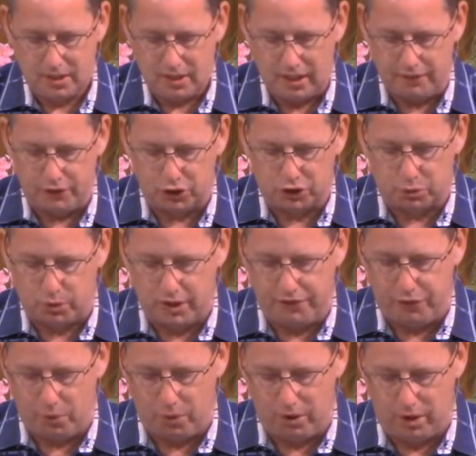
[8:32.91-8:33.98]
And verse
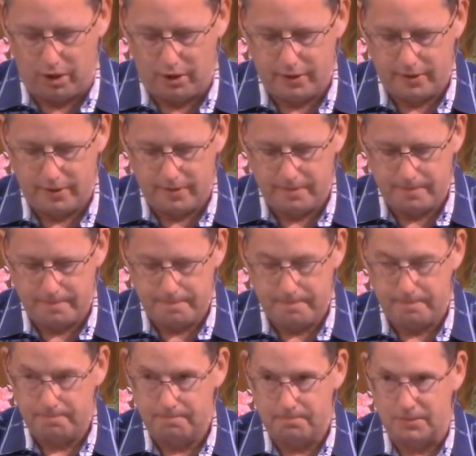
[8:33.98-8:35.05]
24,
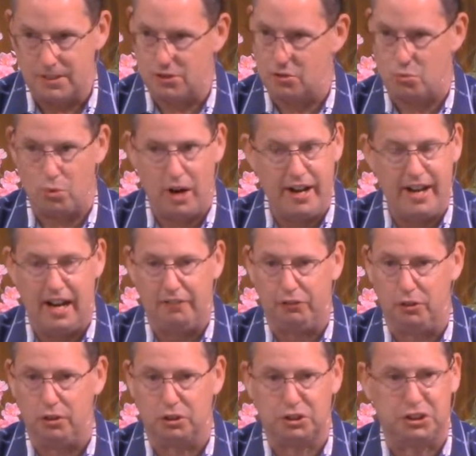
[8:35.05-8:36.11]
this is right after.
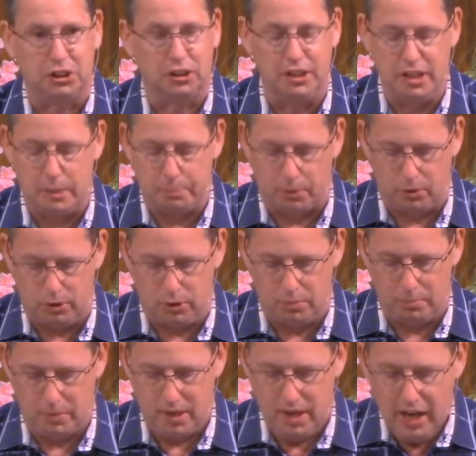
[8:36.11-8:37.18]
They're still in the upper room.
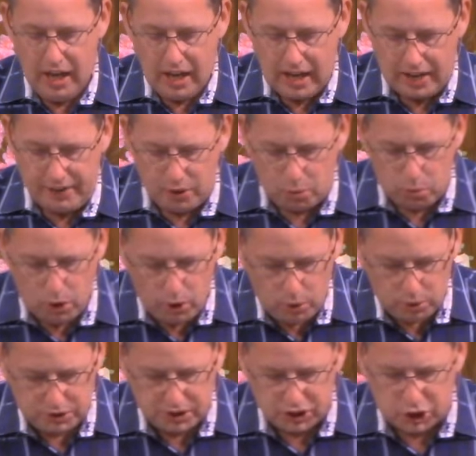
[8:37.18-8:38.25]
And there
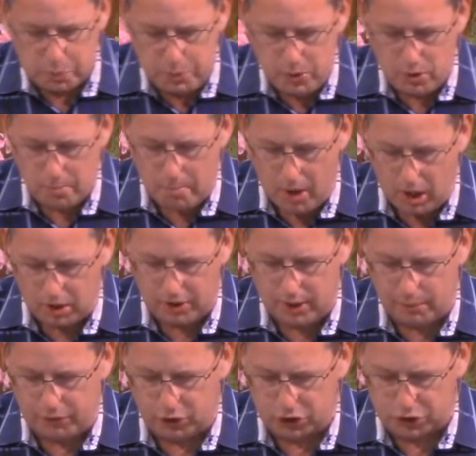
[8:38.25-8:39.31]
rose a dispute among
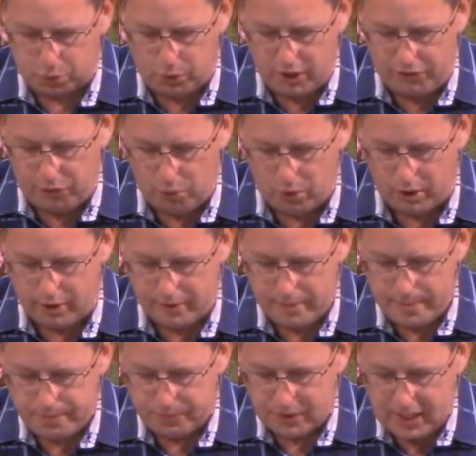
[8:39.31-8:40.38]
them, verse 24,
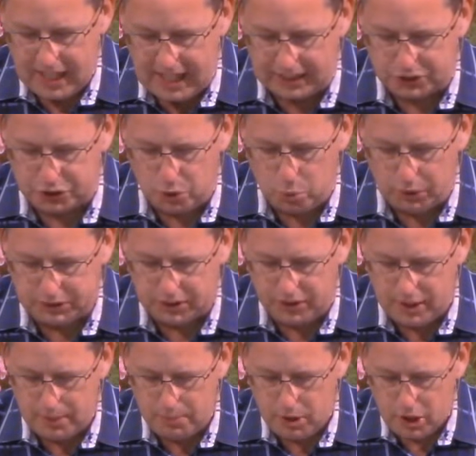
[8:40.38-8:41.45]
as to which of
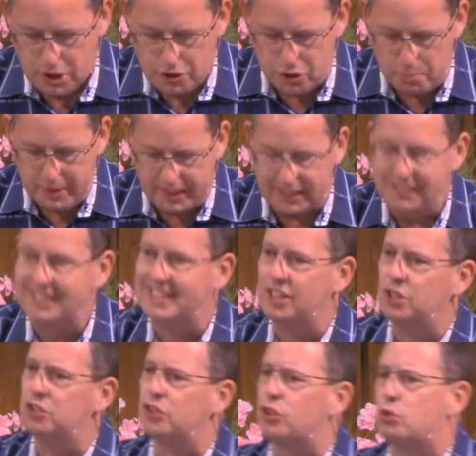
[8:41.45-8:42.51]
them should be
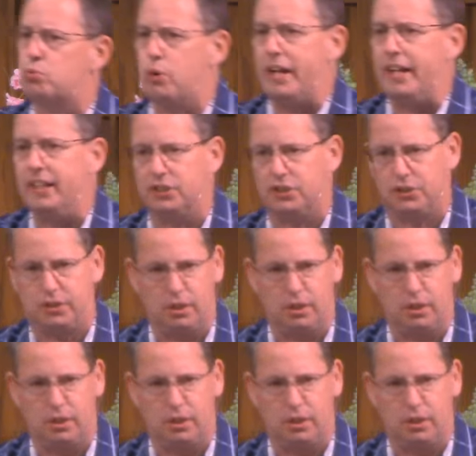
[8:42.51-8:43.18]
considered the greatest.